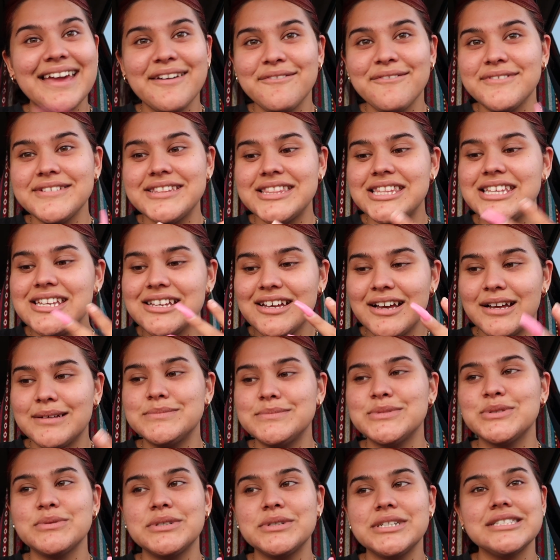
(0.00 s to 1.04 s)
everything
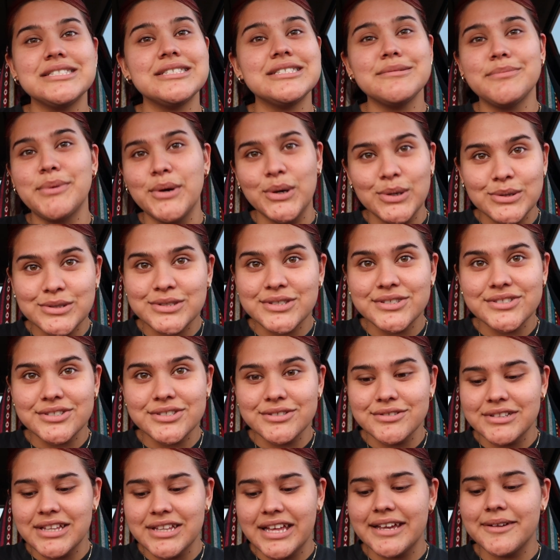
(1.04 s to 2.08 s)
comes when it's supposed
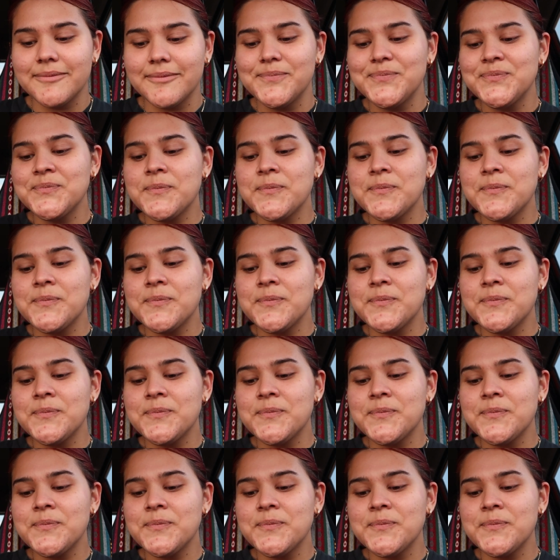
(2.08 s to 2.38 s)
to. Like